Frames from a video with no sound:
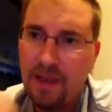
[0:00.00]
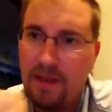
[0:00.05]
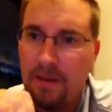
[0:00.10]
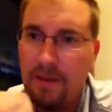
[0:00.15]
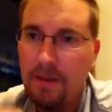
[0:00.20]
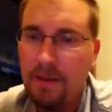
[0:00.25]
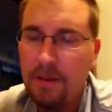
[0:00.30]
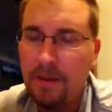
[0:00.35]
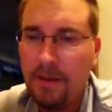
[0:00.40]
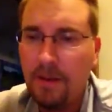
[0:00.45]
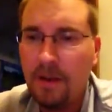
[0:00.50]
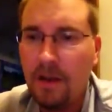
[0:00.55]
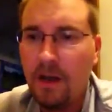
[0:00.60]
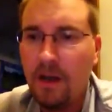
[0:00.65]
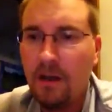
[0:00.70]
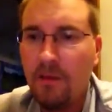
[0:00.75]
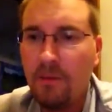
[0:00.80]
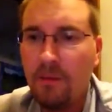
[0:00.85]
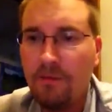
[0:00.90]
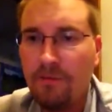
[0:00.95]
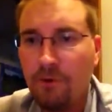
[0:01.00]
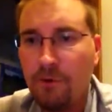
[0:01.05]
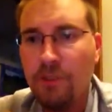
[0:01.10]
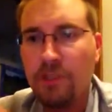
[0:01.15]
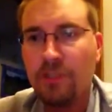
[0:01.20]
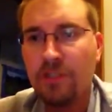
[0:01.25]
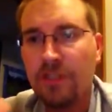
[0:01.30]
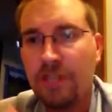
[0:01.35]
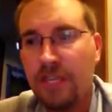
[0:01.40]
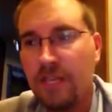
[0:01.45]
And um,
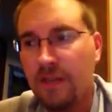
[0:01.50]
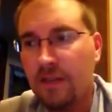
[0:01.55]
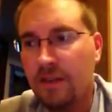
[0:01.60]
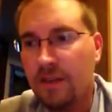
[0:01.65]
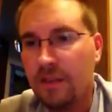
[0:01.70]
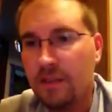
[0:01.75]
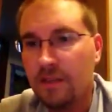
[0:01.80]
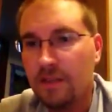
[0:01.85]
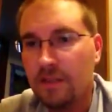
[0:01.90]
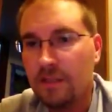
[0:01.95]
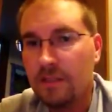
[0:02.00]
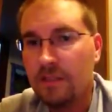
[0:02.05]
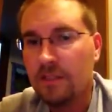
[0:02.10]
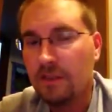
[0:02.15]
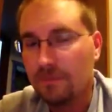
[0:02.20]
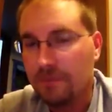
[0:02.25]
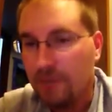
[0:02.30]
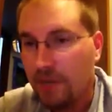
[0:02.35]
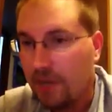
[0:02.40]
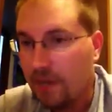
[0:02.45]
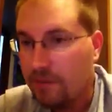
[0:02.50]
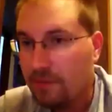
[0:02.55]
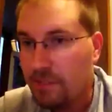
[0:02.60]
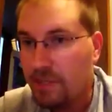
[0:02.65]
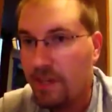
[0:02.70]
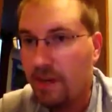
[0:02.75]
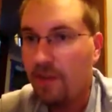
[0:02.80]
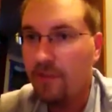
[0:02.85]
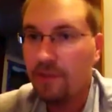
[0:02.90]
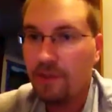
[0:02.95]
unfortunately, sometimes
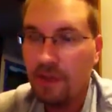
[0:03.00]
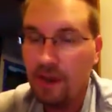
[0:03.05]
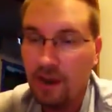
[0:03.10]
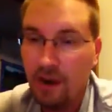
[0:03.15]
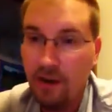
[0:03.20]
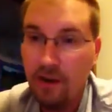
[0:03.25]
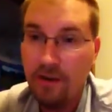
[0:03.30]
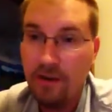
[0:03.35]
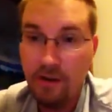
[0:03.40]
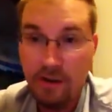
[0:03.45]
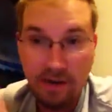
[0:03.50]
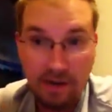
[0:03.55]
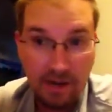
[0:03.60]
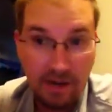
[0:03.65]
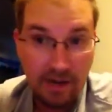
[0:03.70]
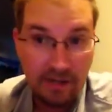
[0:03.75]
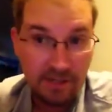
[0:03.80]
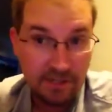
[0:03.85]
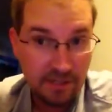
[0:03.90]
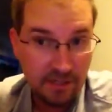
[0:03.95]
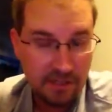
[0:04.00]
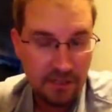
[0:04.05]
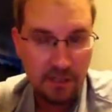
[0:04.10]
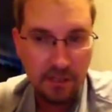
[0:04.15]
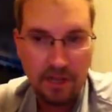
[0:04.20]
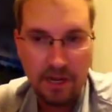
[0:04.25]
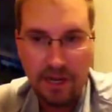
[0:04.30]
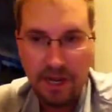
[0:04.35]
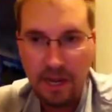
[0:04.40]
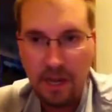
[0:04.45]
in healthcare, and, and I see this a
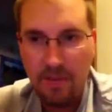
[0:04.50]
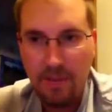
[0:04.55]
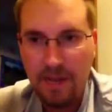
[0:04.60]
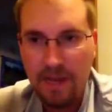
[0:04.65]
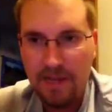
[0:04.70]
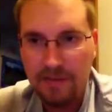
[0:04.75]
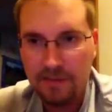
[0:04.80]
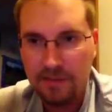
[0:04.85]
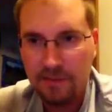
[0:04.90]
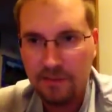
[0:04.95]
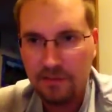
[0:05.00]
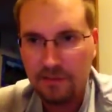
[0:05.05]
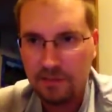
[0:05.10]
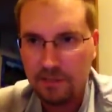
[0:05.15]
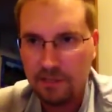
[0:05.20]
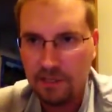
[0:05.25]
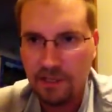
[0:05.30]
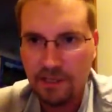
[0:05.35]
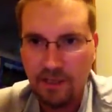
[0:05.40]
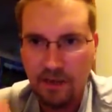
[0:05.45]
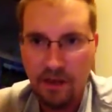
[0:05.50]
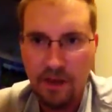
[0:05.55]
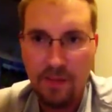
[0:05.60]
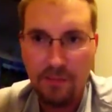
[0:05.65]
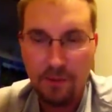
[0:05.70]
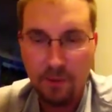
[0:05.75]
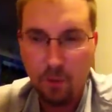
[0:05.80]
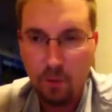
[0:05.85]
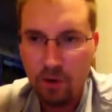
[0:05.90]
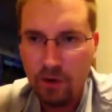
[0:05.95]
lot in EMS because I you know
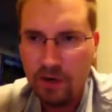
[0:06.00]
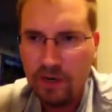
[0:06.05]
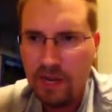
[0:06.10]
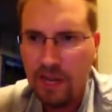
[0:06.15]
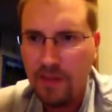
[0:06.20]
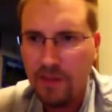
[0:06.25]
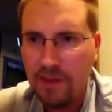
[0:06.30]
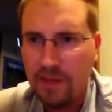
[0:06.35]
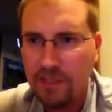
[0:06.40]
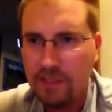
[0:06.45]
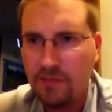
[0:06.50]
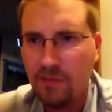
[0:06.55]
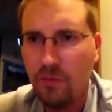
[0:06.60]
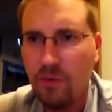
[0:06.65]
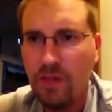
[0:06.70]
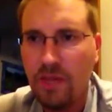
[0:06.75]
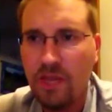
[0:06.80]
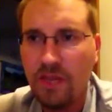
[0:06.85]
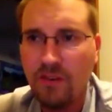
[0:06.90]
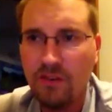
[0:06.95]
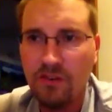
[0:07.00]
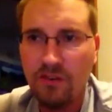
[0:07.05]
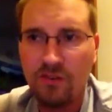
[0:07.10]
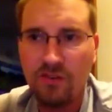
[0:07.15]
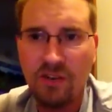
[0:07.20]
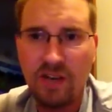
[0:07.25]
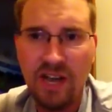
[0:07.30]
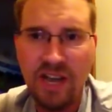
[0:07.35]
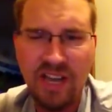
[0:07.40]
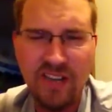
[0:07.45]
happen to work in EMS, we
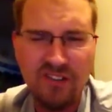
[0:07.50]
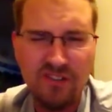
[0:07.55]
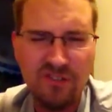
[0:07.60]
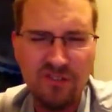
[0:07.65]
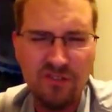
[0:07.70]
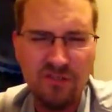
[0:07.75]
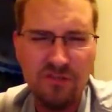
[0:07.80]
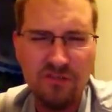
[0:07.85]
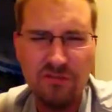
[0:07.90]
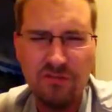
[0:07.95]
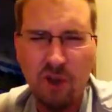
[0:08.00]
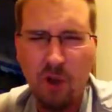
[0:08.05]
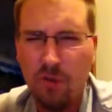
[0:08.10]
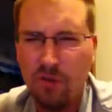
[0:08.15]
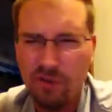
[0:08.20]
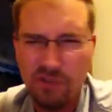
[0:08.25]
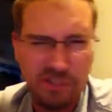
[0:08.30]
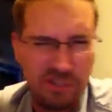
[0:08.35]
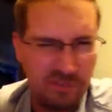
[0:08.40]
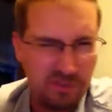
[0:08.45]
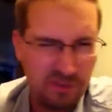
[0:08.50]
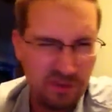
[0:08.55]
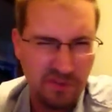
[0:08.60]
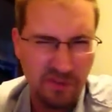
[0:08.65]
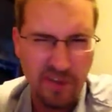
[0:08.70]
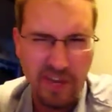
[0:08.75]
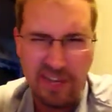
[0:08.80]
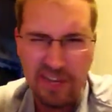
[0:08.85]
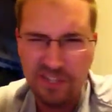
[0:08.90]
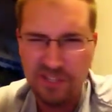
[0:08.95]
try to
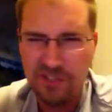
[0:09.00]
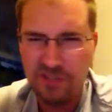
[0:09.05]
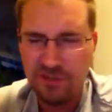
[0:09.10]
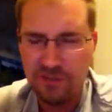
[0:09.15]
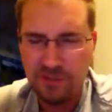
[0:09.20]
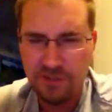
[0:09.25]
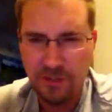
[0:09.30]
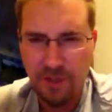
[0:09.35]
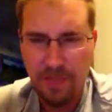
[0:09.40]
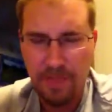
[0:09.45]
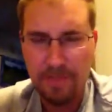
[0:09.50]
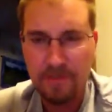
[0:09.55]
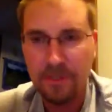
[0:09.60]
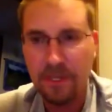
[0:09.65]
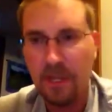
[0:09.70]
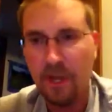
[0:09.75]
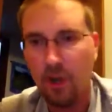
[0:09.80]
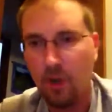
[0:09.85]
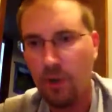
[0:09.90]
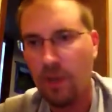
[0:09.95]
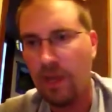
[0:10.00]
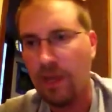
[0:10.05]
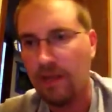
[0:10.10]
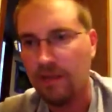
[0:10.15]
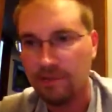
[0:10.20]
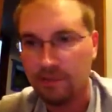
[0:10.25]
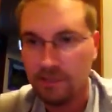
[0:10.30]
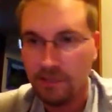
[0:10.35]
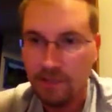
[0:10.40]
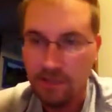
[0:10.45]
oversimplify issues and say, okay,
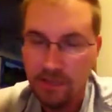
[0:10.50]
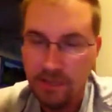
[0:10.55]
it's